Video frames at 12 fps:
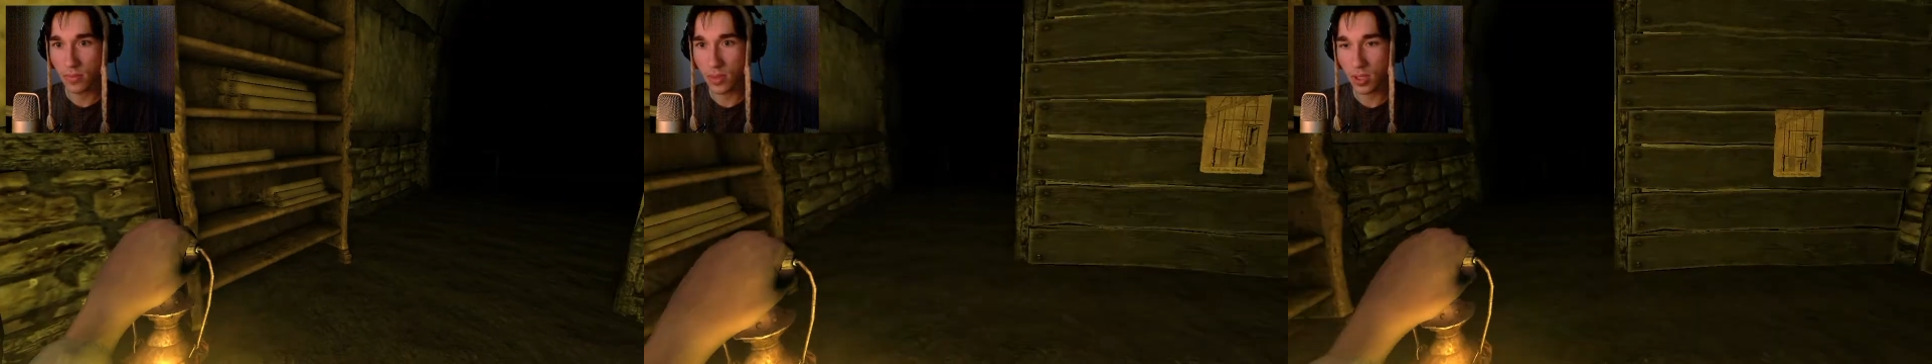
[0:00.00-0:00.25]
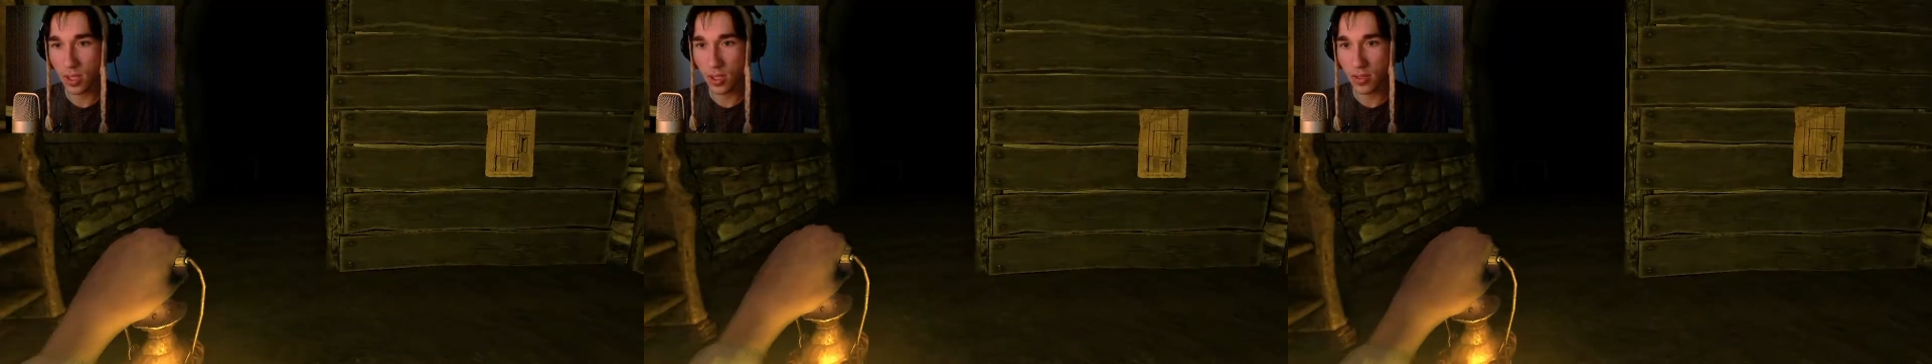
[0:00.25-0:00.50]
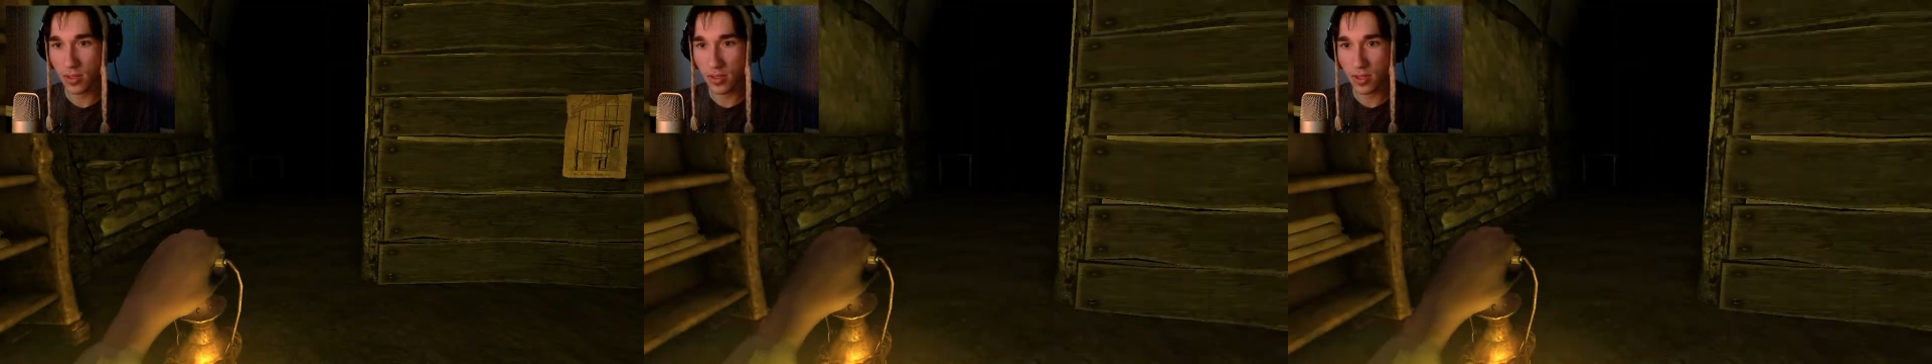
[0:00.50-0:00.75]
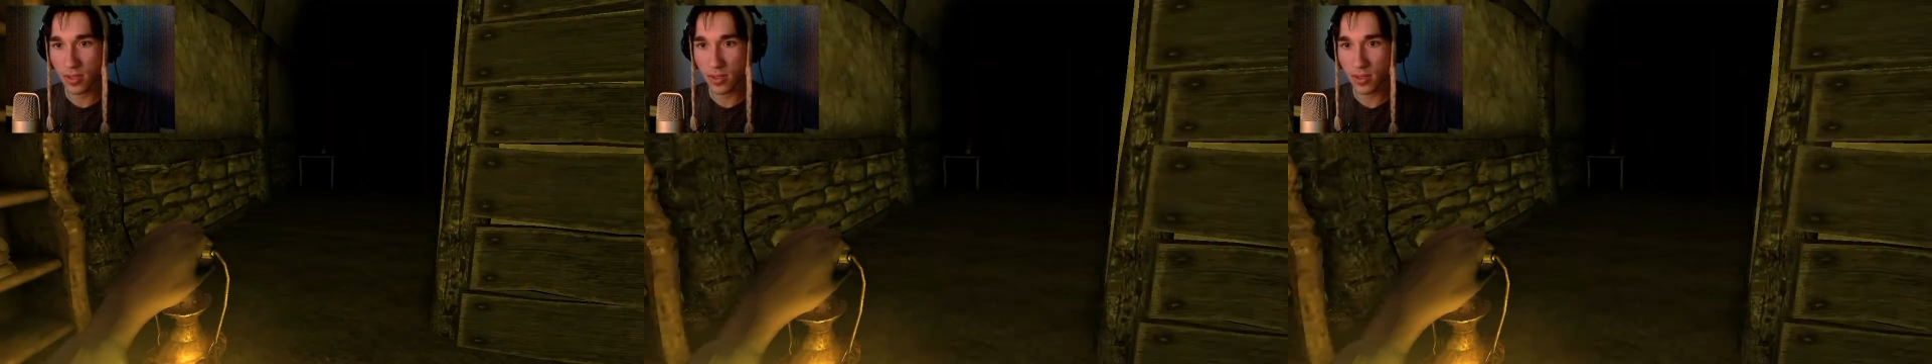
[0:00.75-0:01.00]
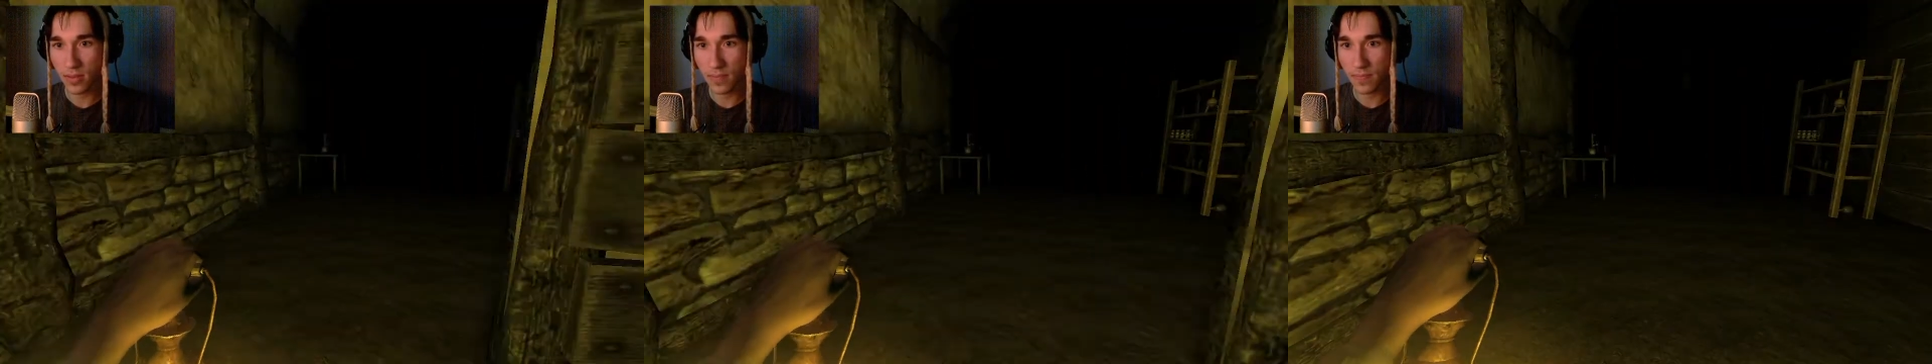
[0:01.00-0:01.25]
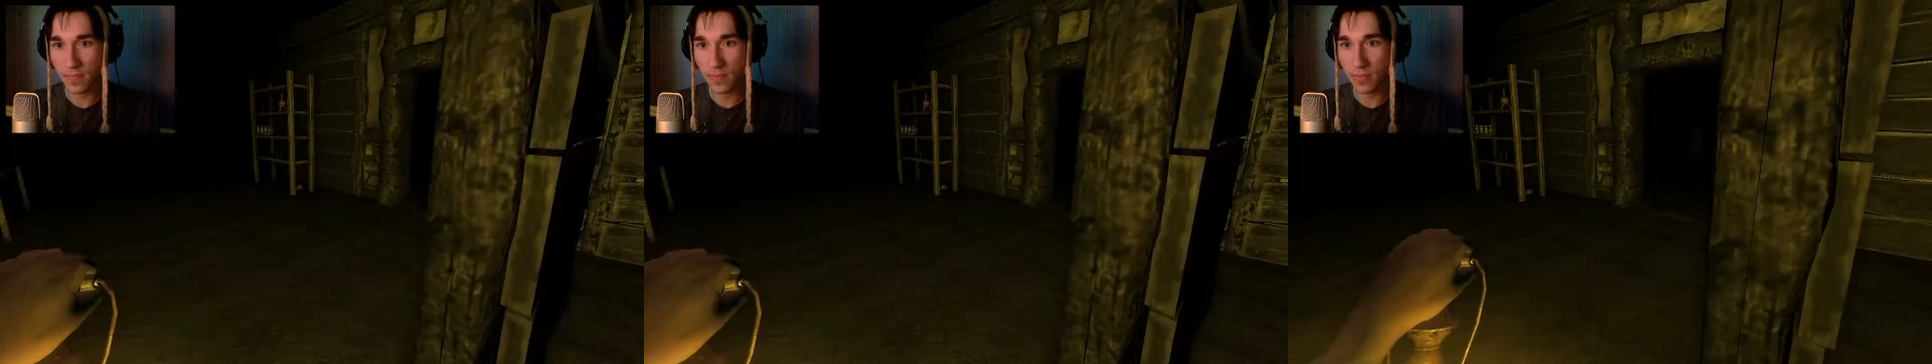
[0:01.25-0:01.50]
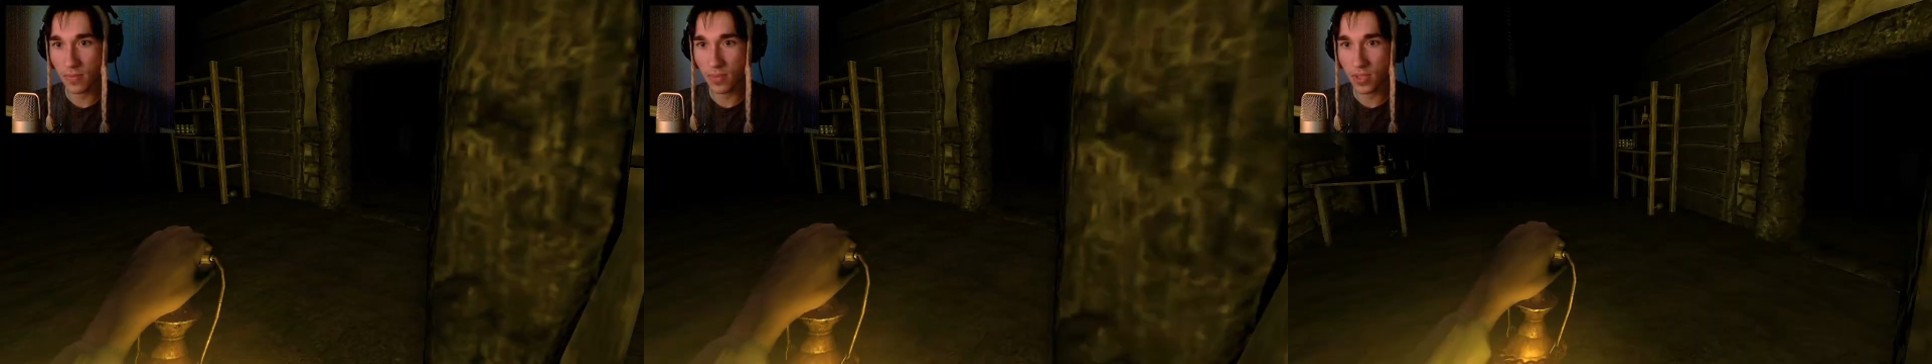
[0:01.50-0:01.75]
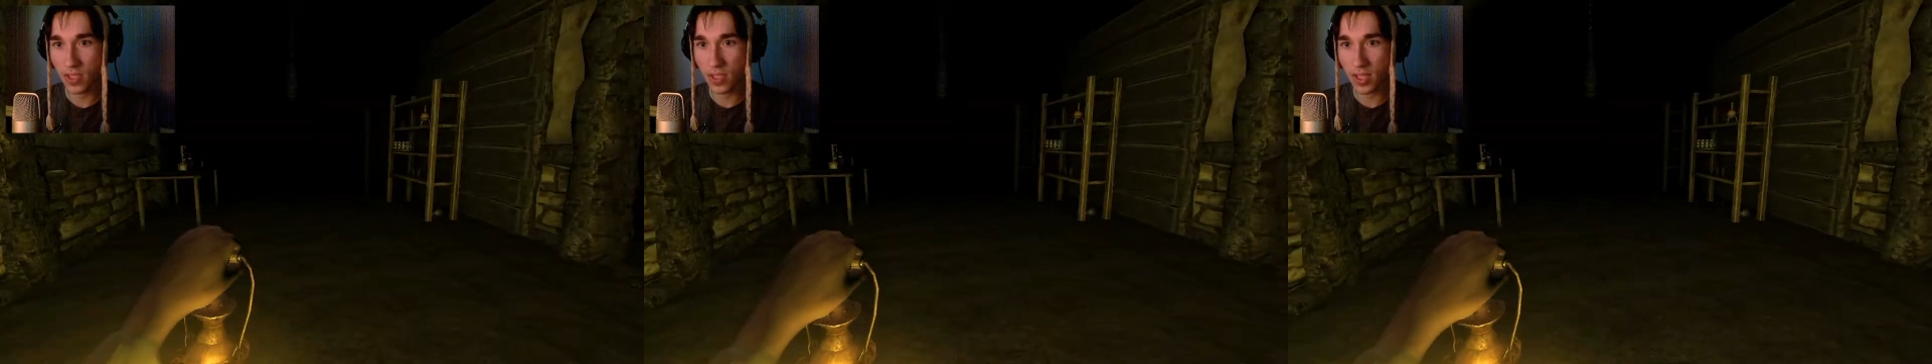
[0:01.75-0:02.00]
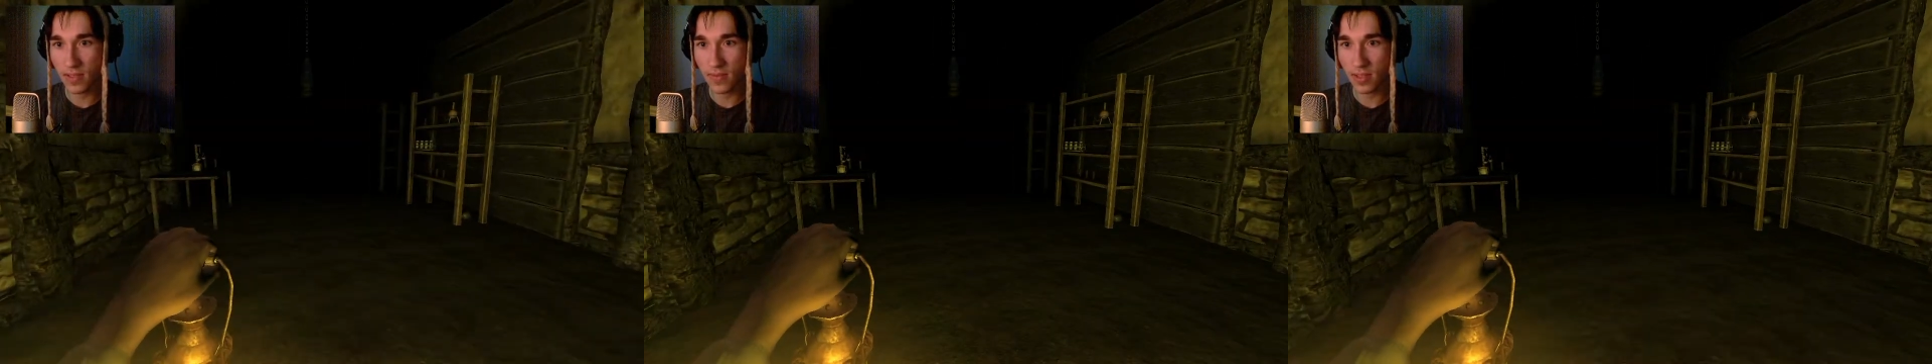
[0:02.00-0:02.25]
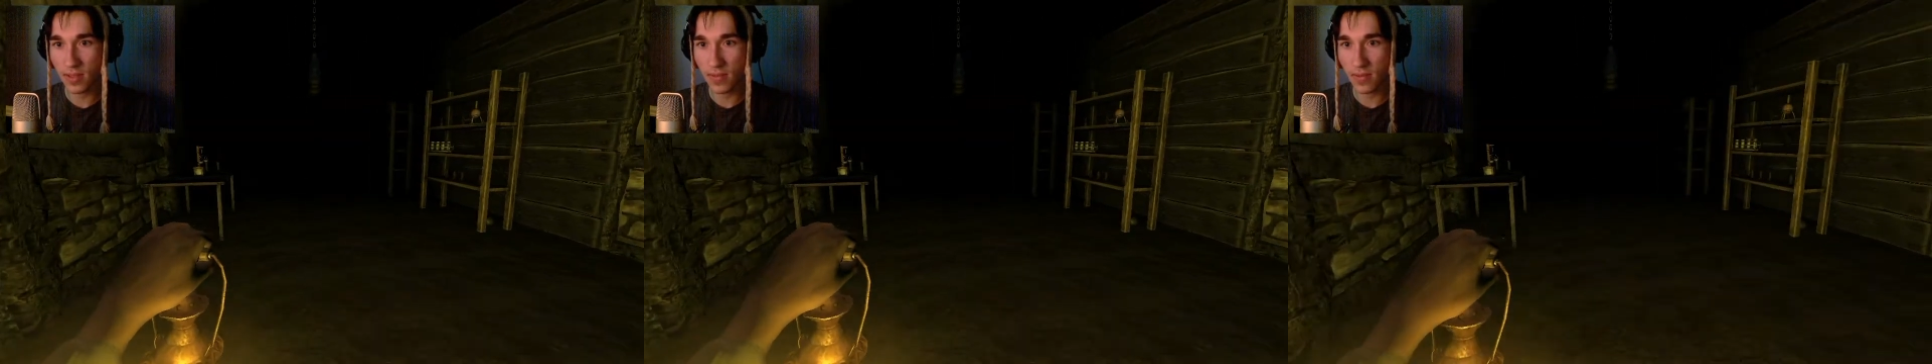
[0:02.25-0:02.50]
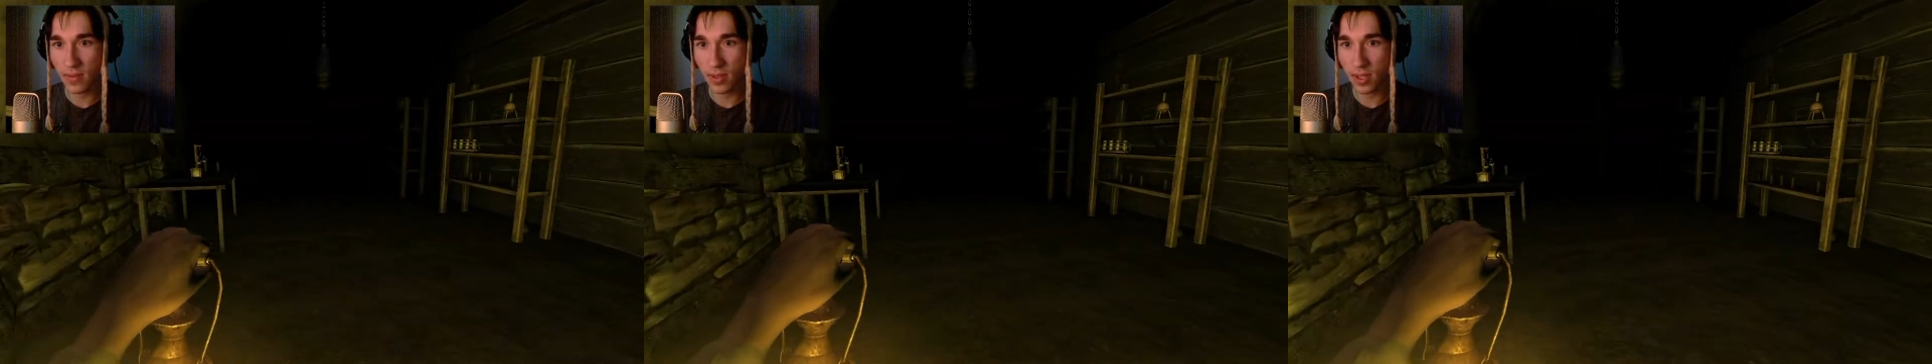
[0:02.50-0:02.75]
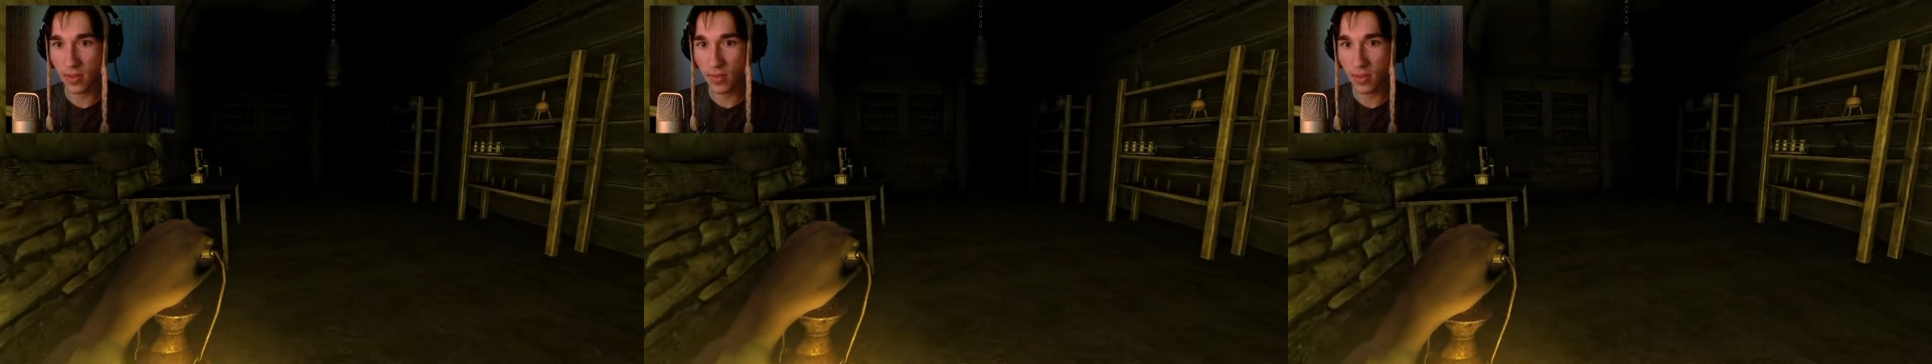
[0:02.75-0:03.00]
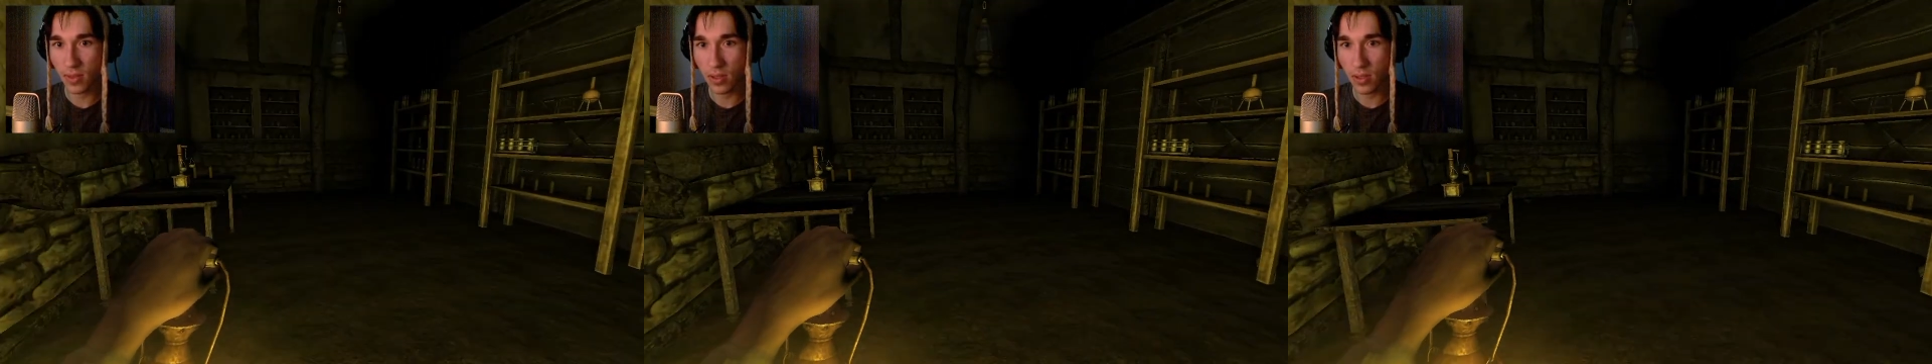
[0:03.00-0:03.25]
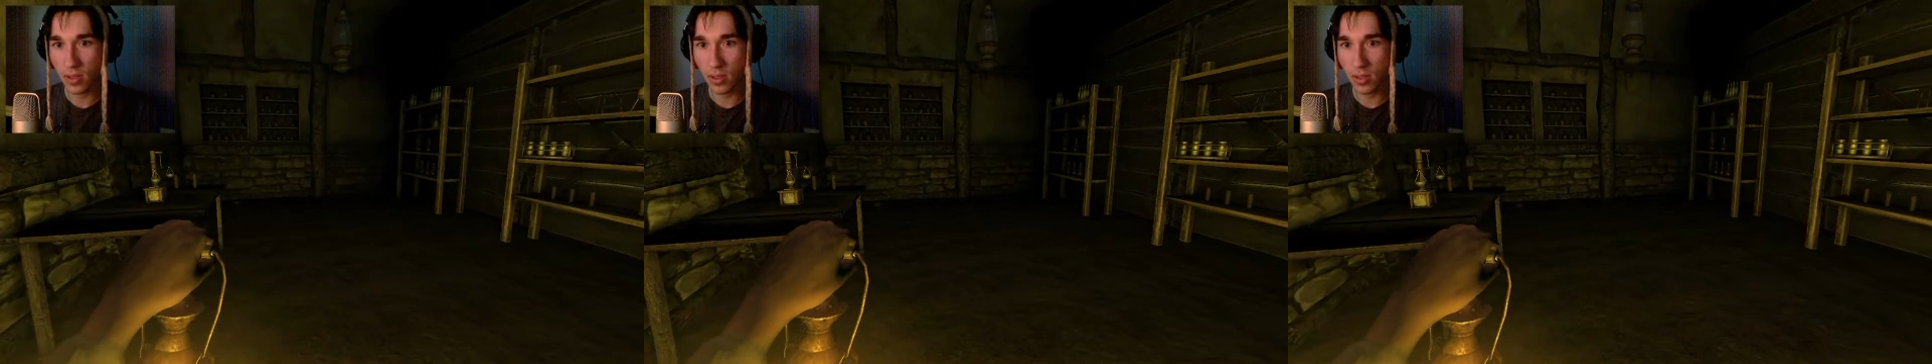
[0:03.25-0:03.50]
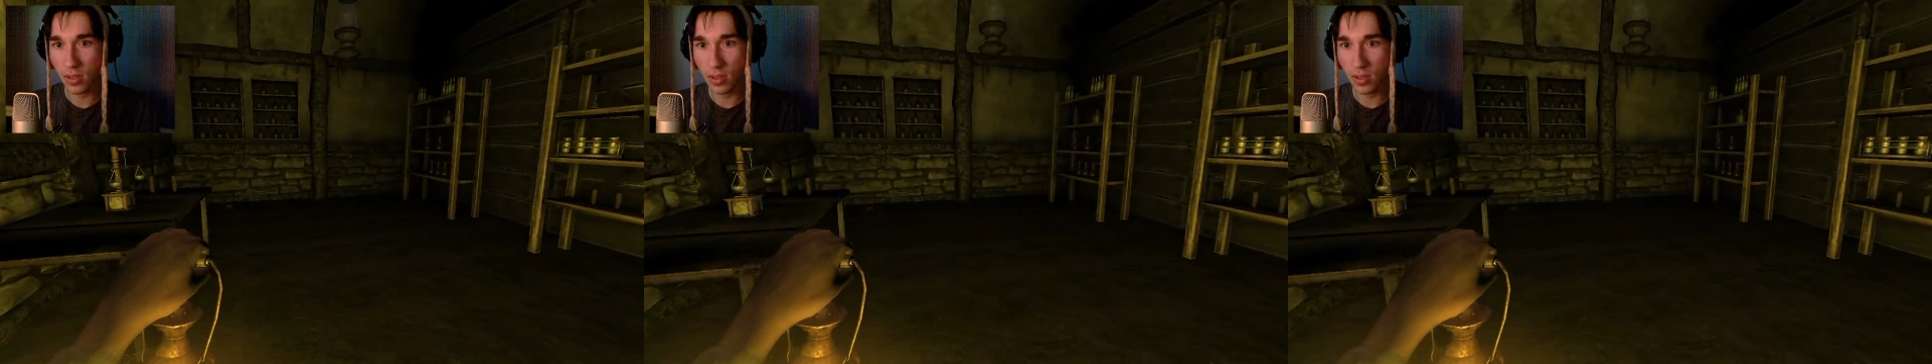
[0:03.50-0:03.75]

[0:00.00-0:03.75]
Okay, so let's... There's lots of stuff going on over here.